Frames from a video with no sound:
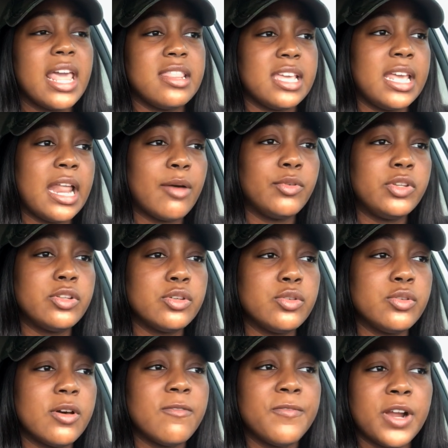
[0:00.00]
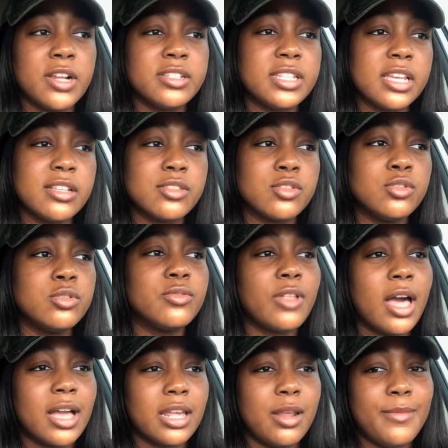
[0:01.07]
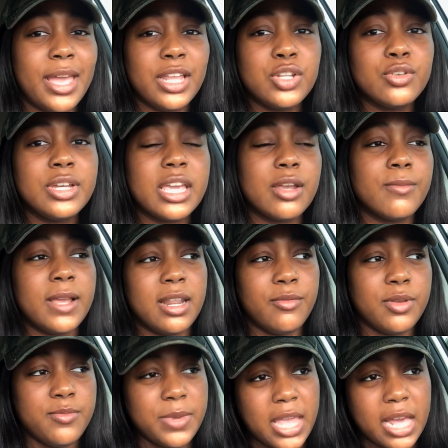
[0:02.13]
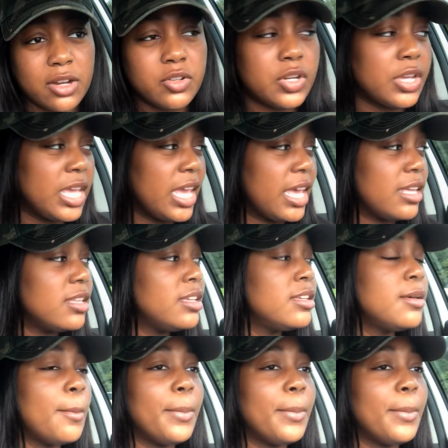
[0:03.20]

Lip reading: and then I would do a first day of school vlog, and I may do a get ready with me, I don't know yet.